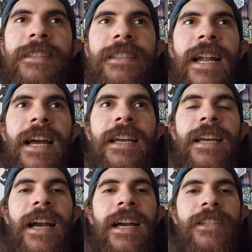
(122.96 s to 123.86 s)
is that
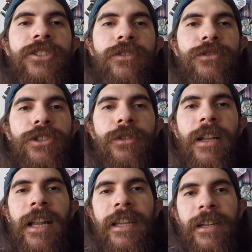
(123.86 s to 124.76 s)
I showed you
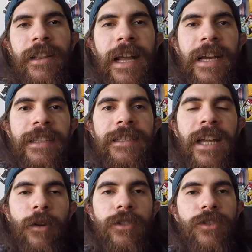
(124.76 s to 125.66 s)
a little light
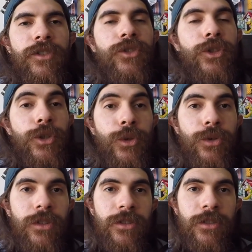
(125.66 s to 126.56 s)
that I was going to
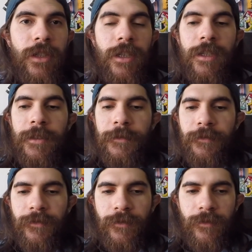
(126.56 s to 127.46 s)
use
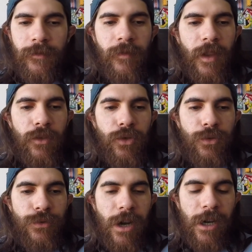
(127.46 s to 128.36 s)
to
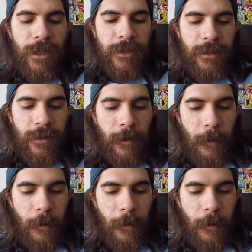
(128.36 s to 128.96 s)
run